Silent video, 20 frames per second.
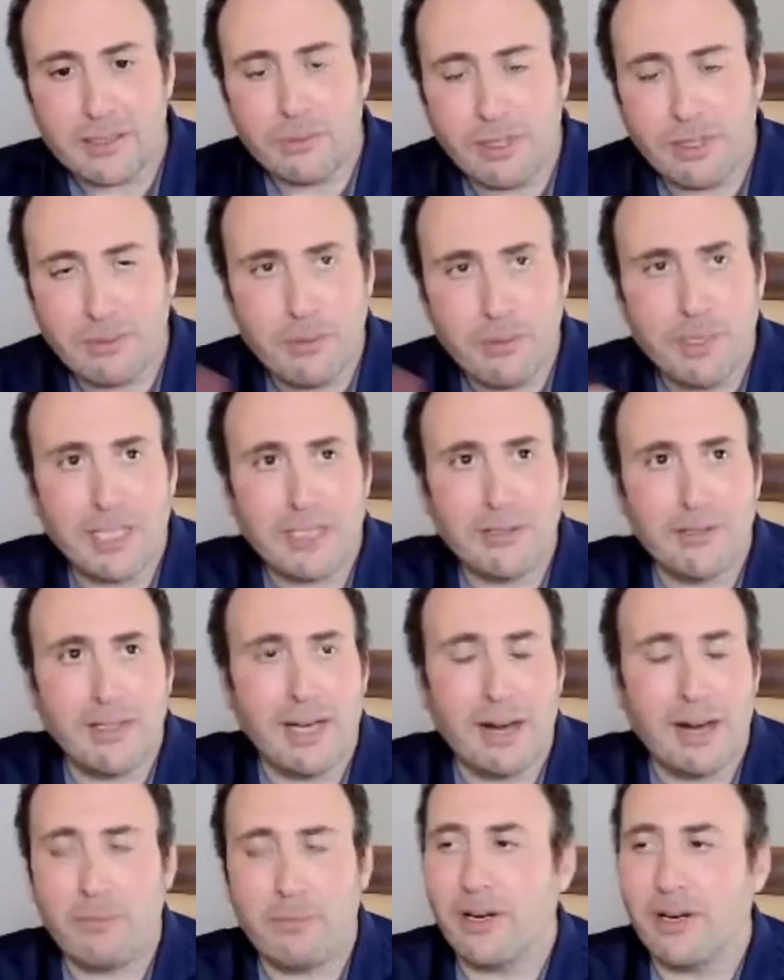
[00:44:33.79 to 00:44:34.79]
When we went to the
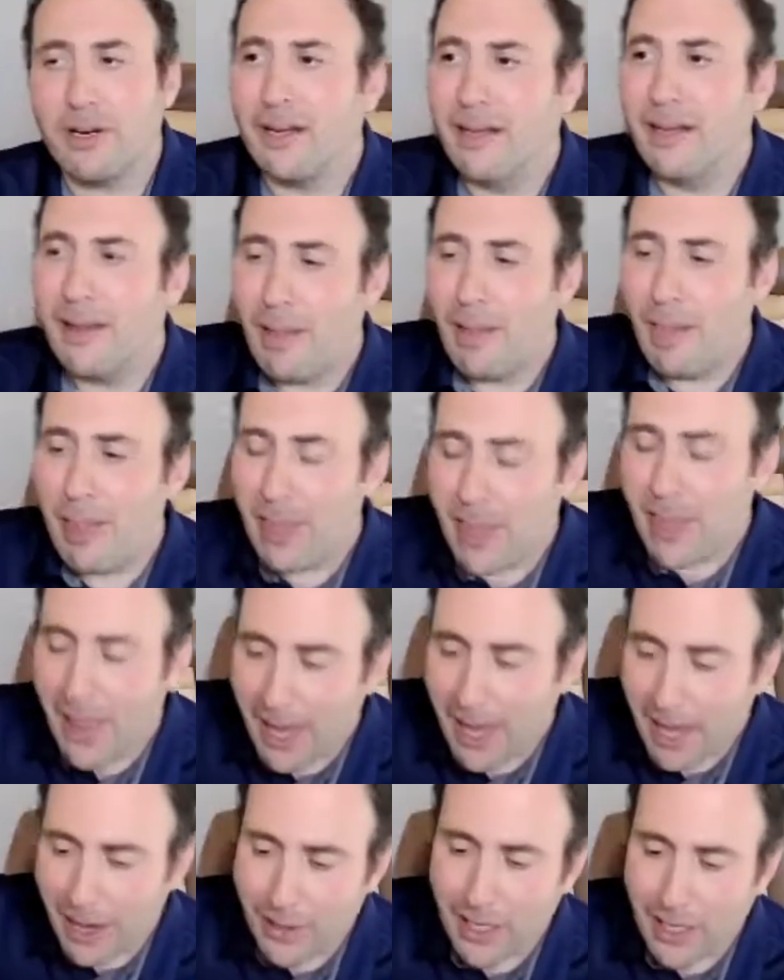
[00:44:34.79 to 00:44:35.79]
opera,
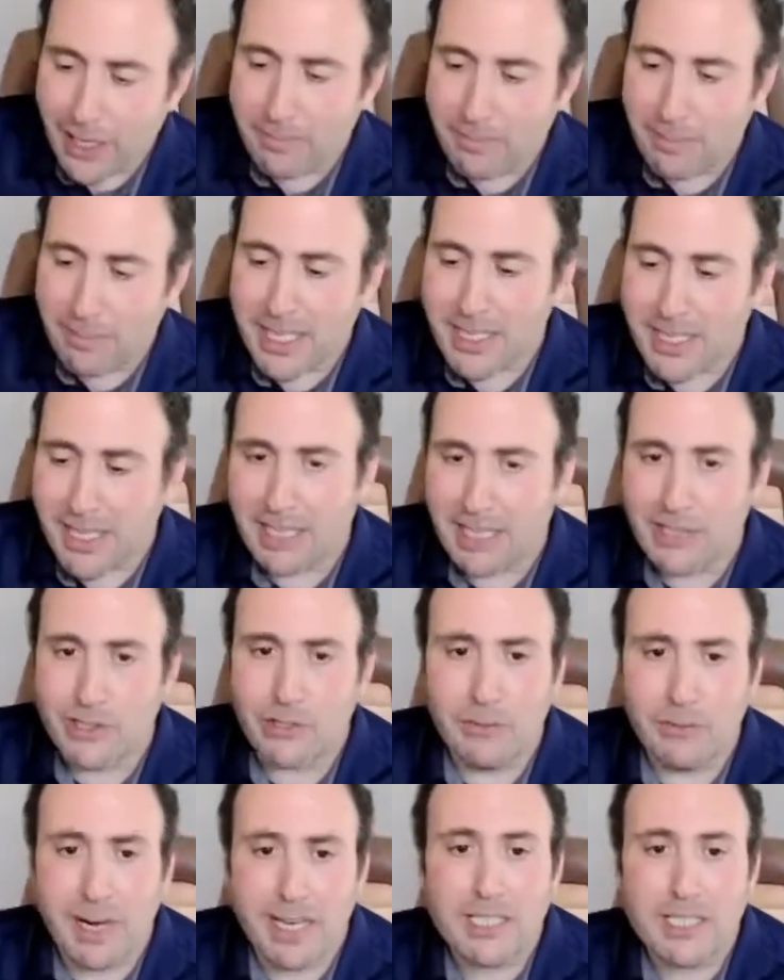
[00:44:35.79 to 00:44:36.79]
I allowed my son to
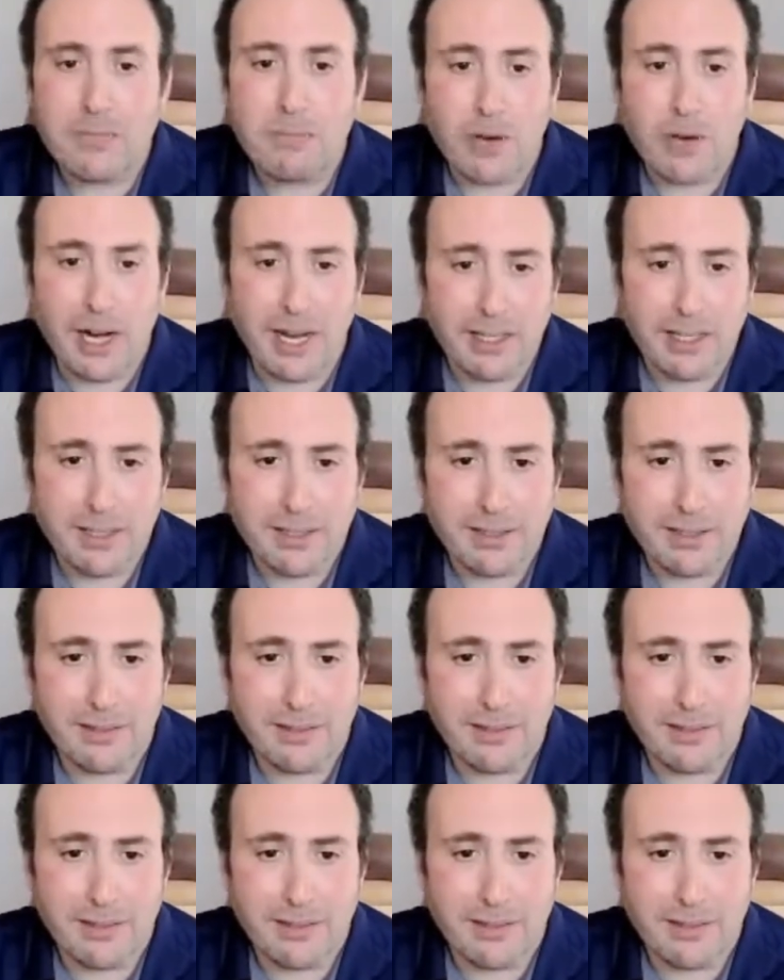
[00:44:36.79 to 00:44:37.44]
buy Sprite,